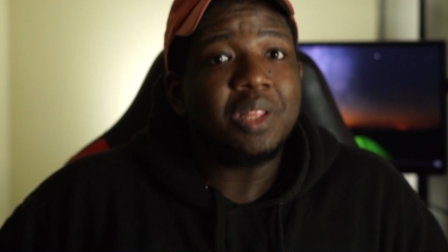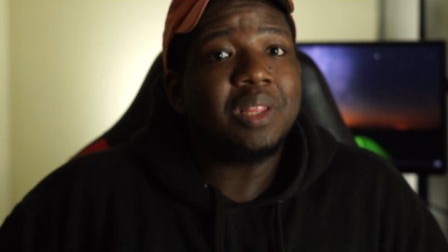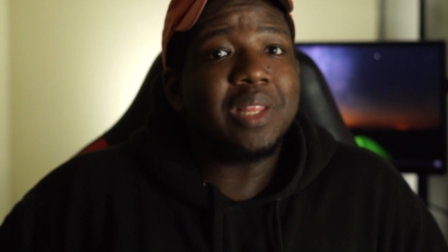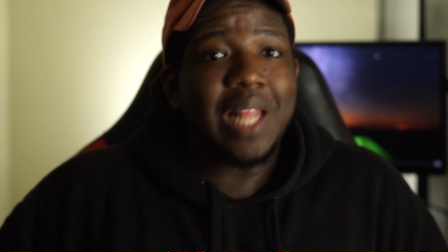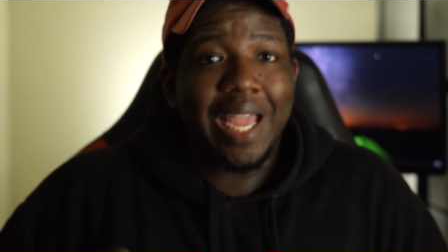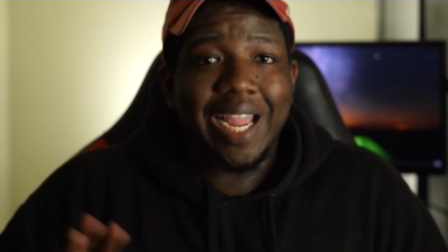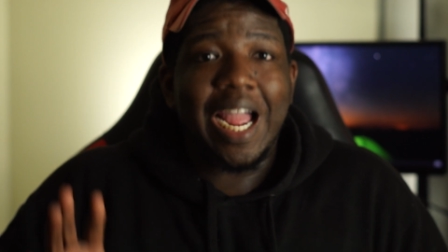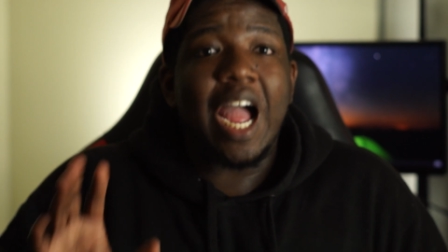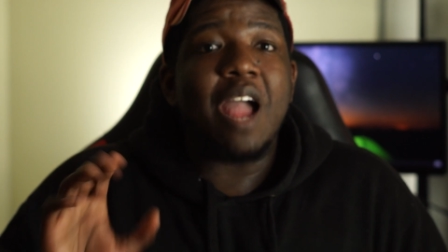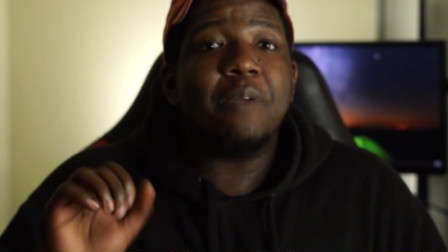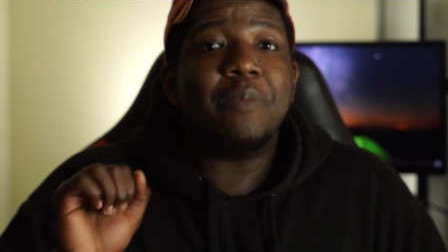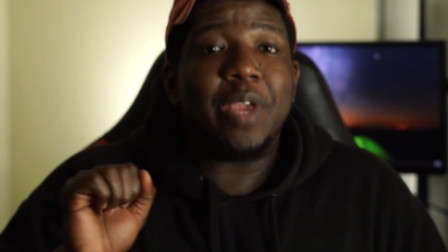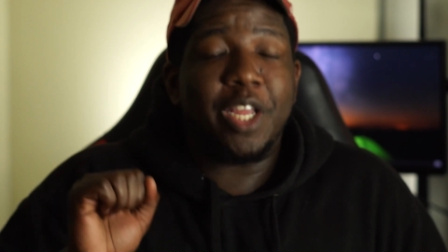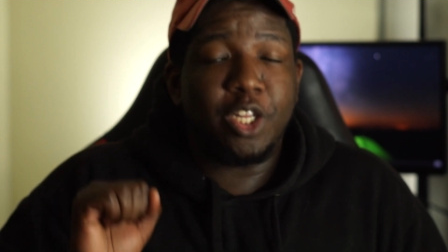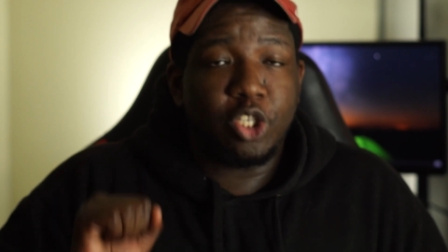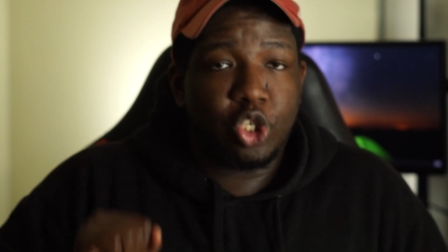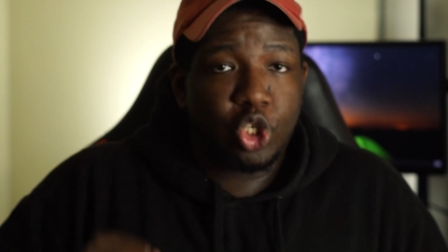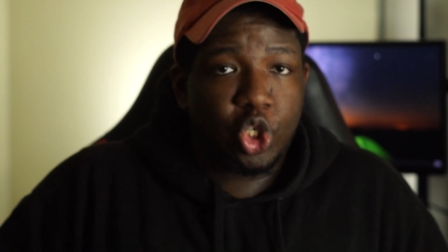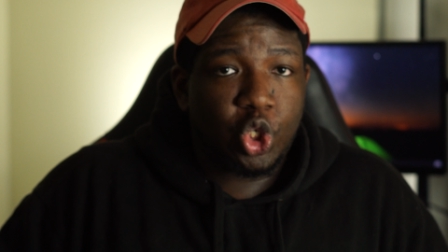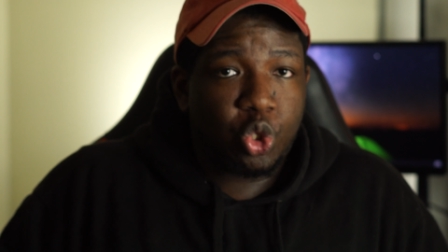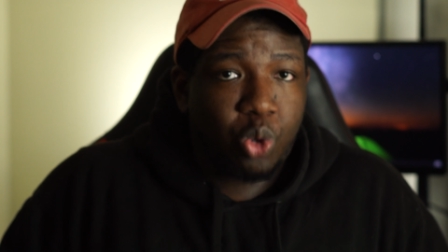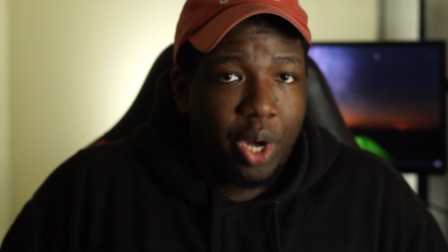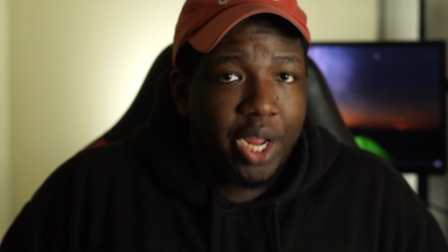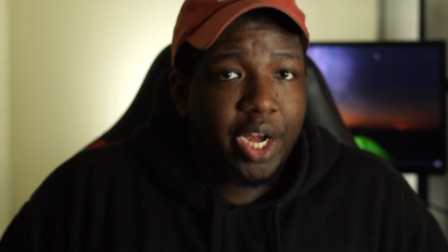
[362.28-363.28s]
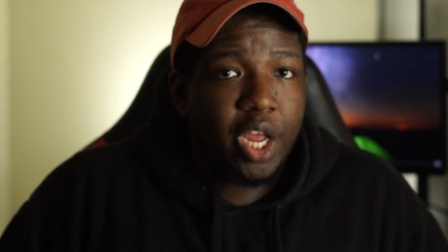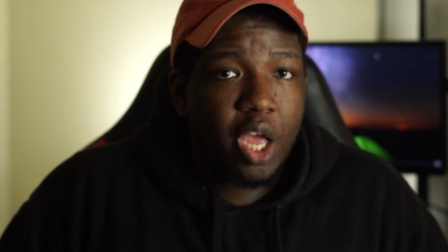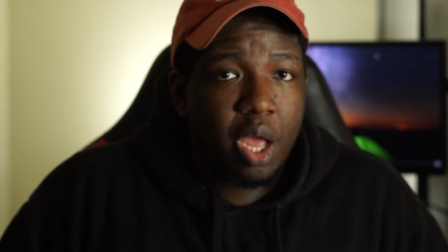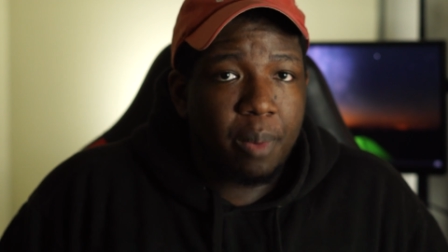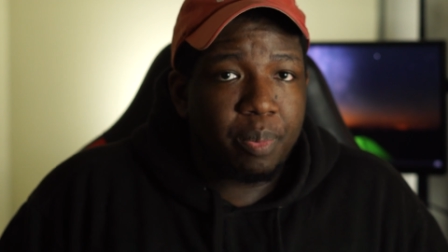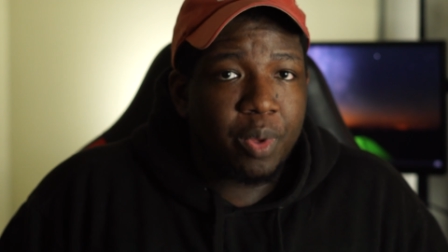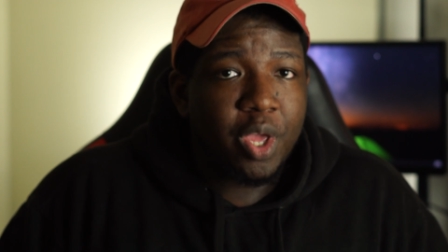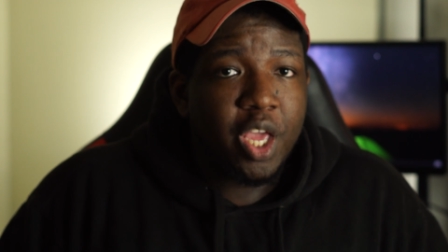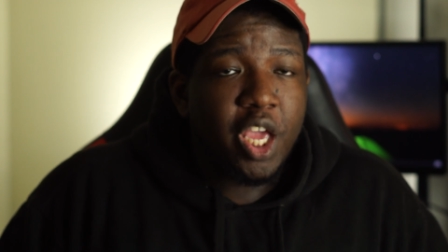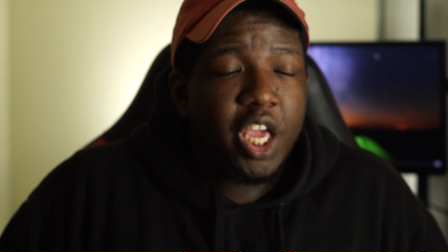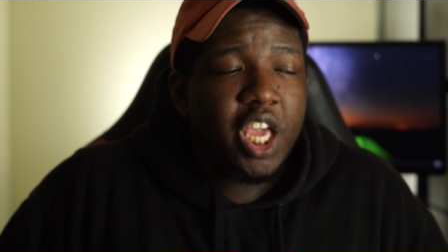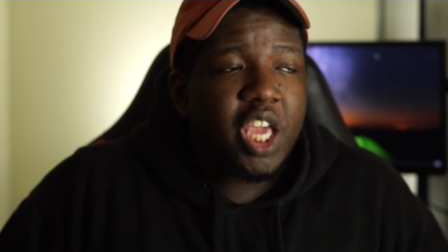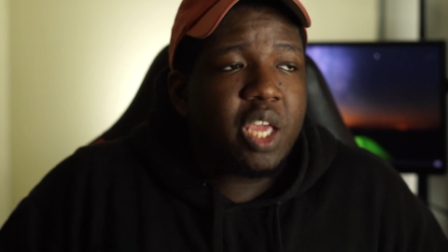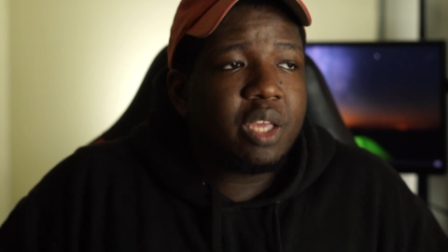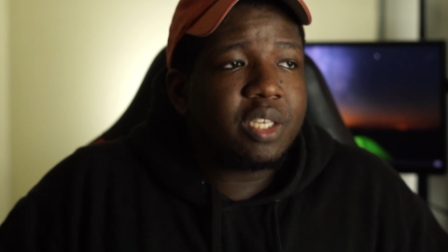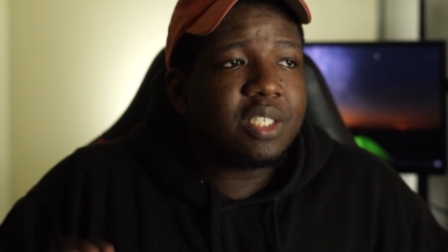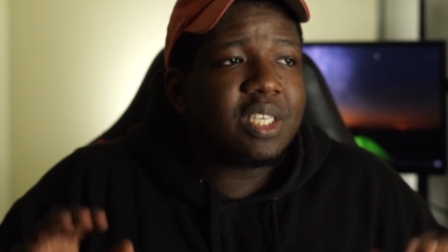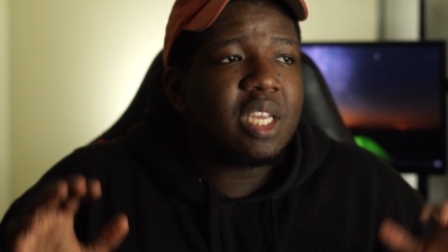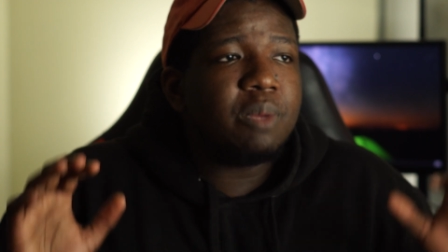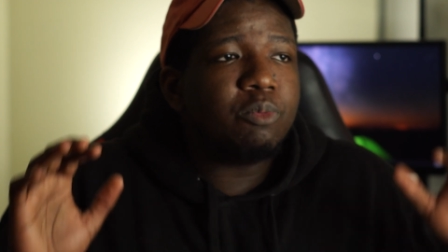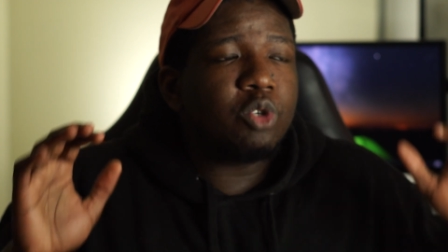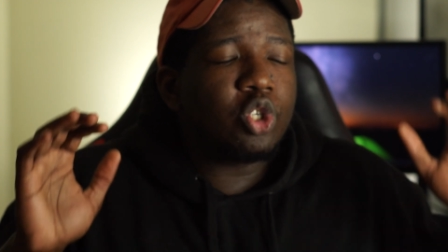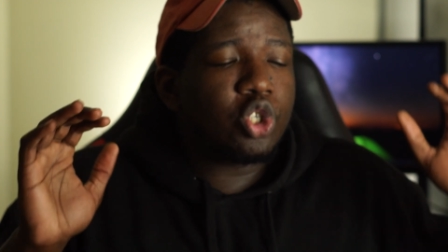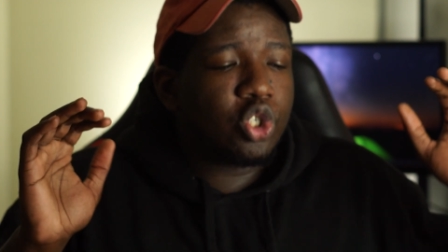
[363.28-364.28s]
Like, I mean straight up. He
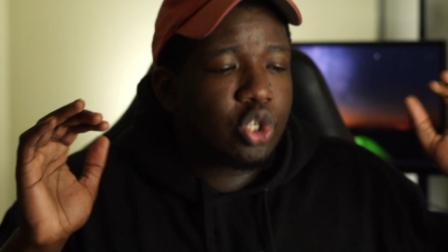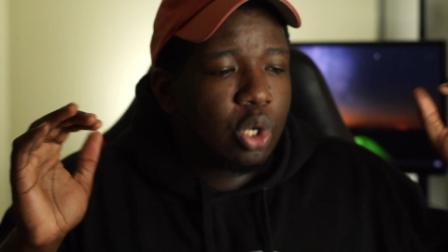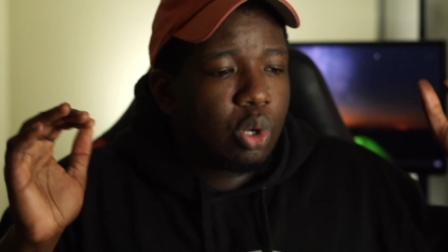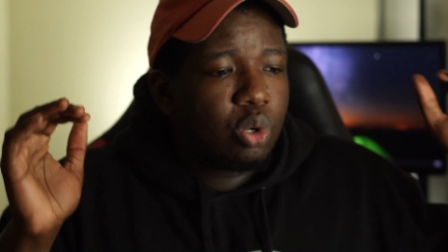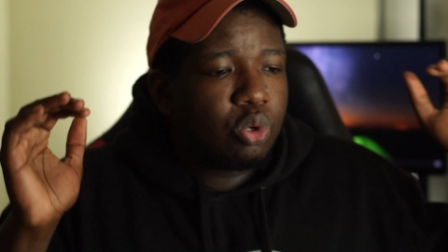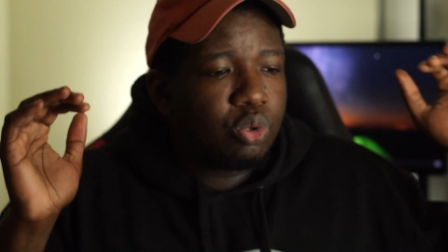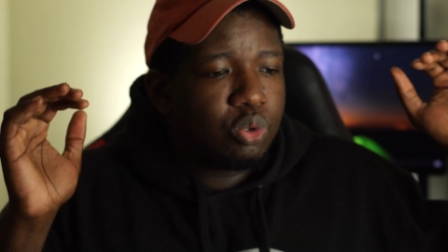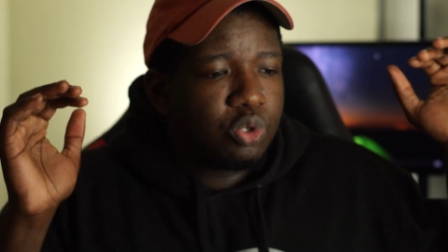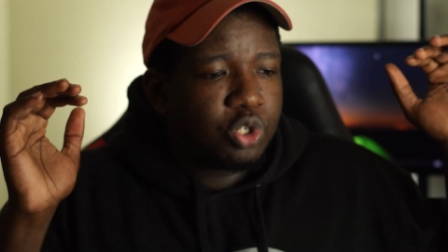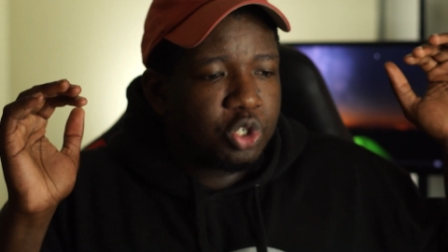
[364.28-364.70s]
seemed so